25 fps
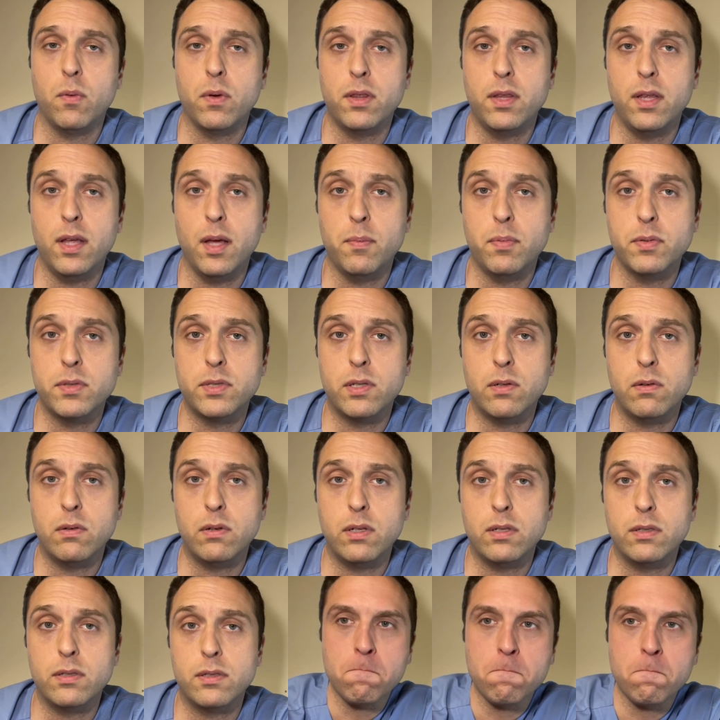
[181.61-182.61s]
the episode
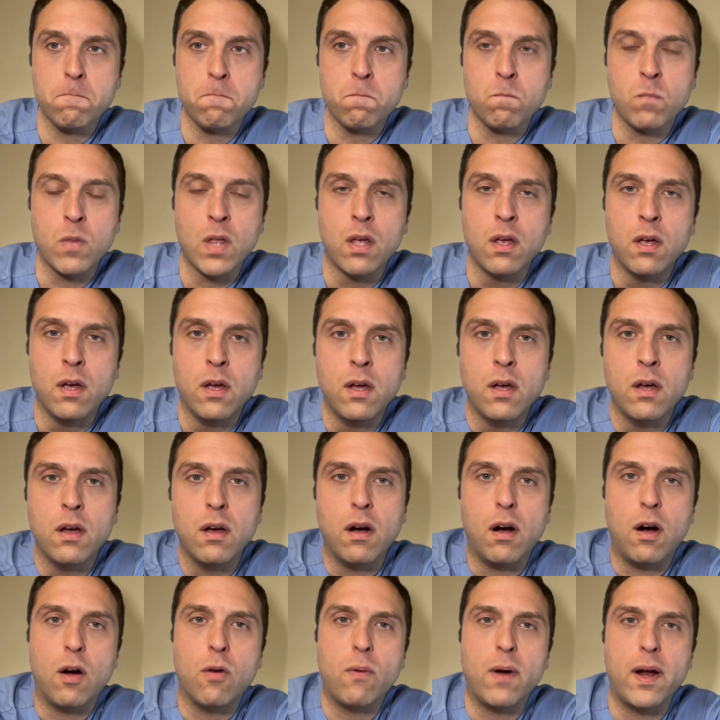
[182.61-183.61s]
is.
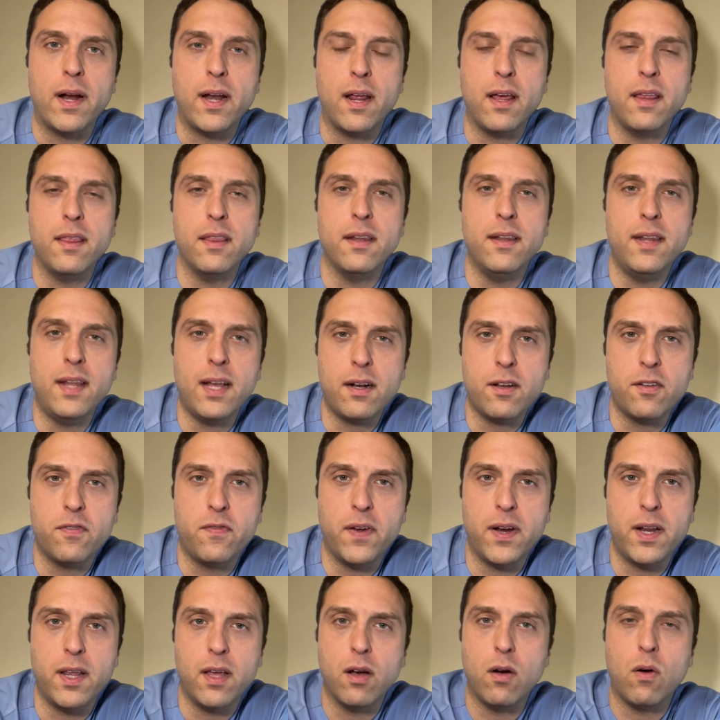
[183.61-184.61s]
All right, in the next
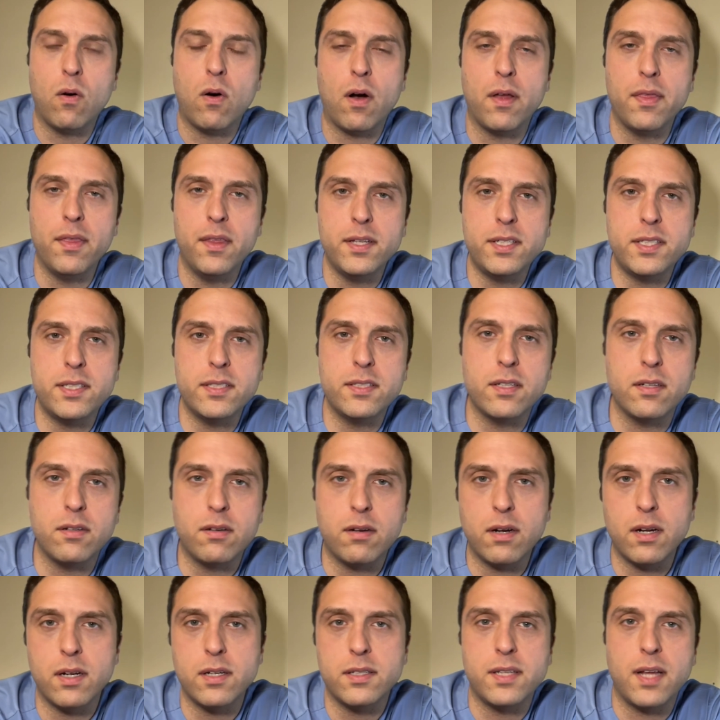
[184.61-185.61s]
video, this is a
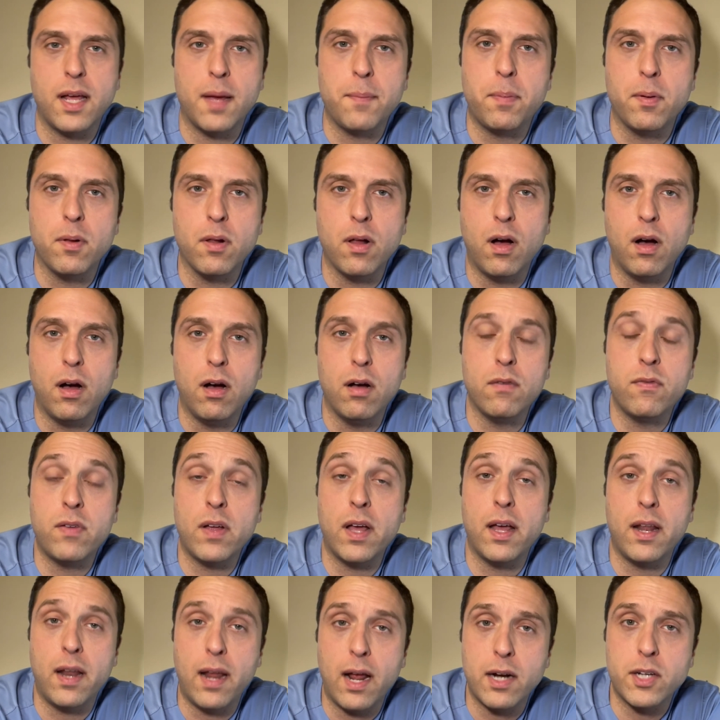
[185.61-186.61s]
good example of
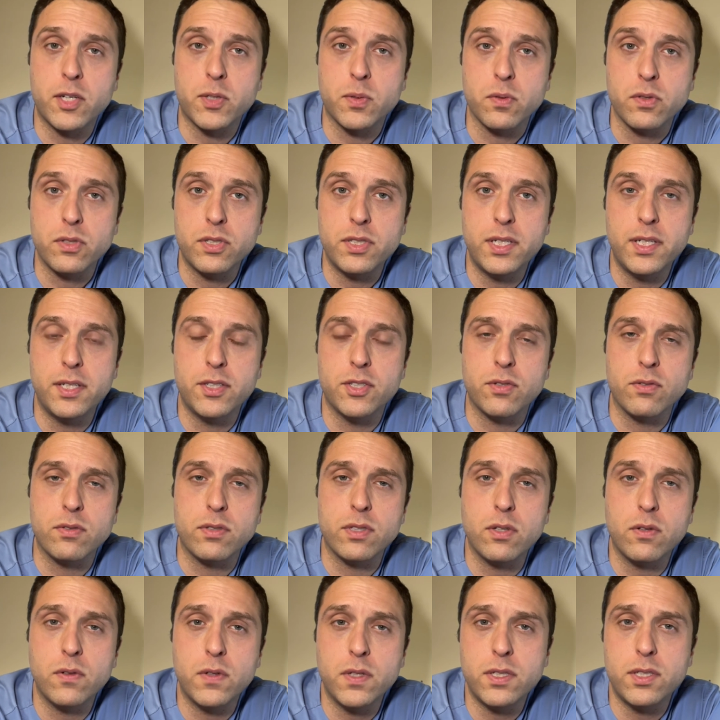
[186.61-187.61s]
an actual seizure.
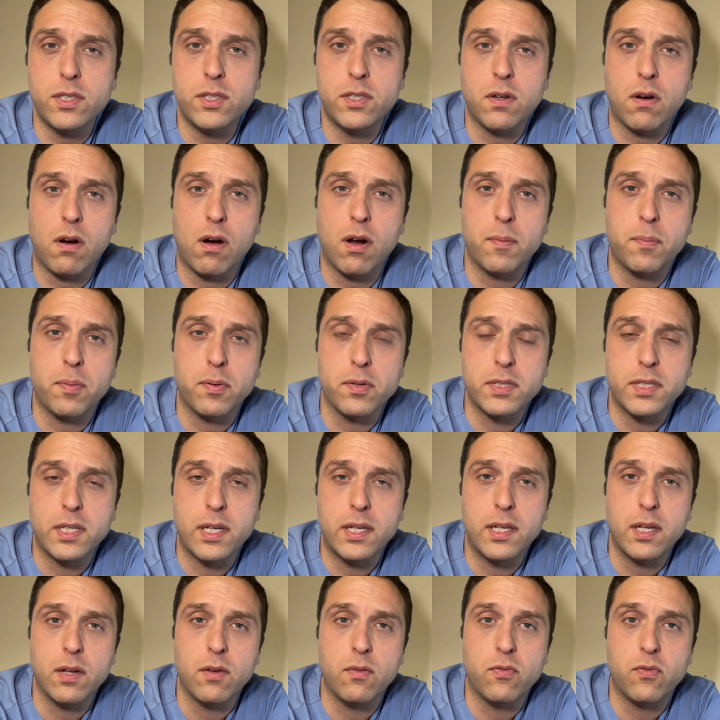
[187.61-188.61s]
So this dog
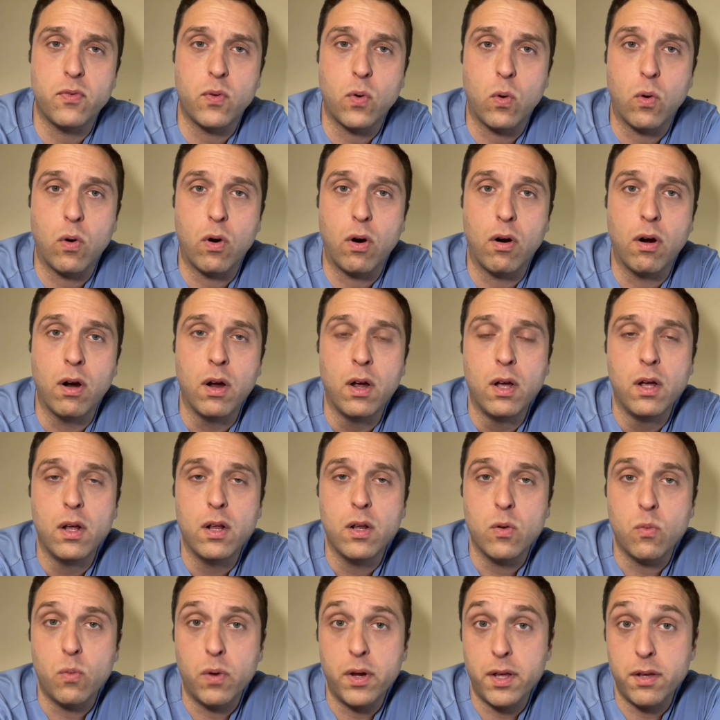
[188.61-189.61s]
presented for
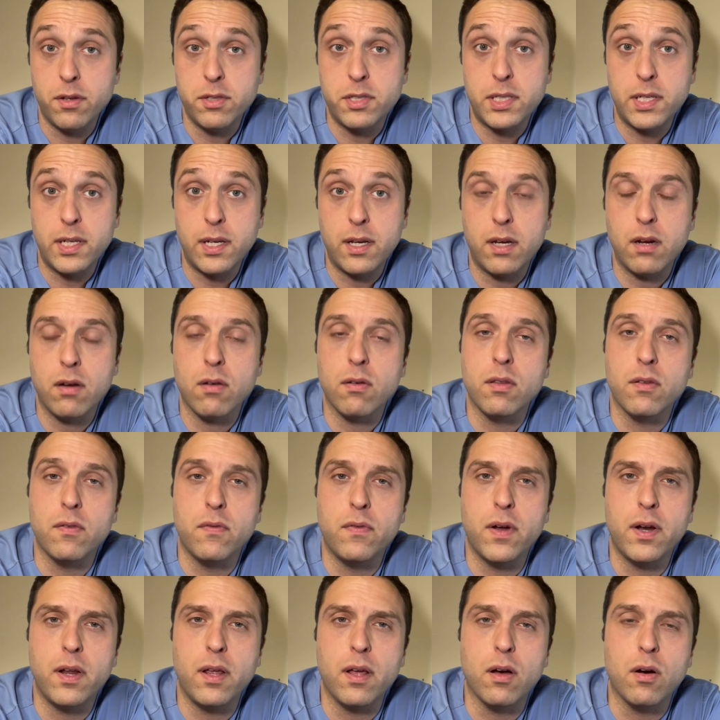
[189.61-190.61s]
what you see here in the
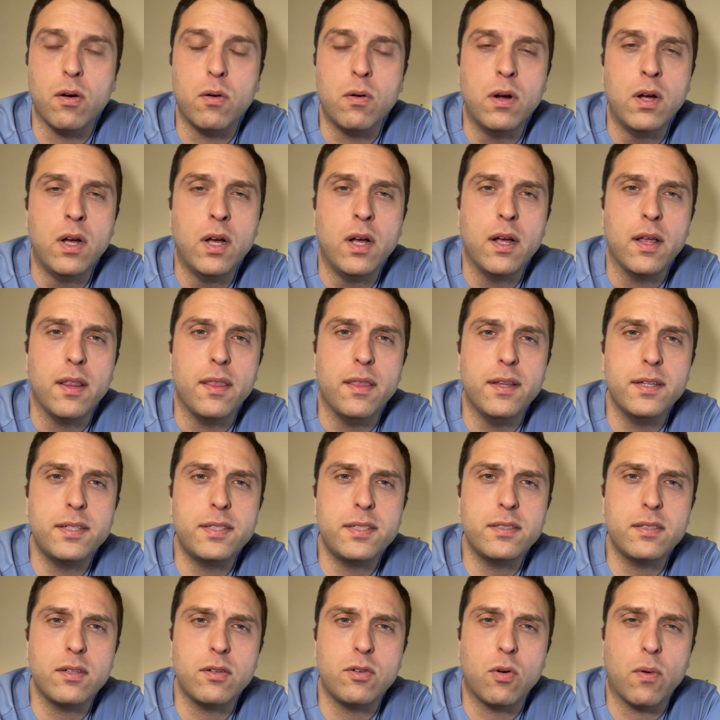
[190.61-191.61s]
video. This
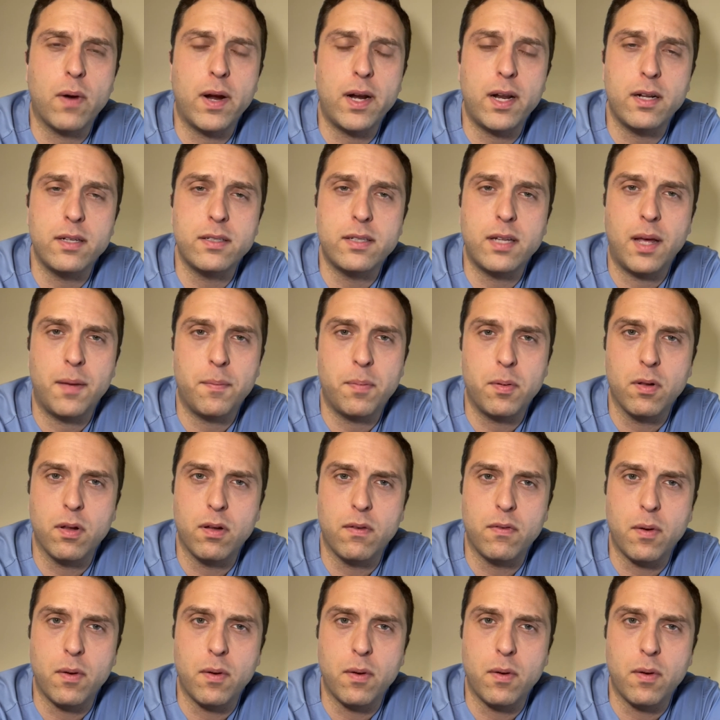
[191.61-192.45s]
is a great example of a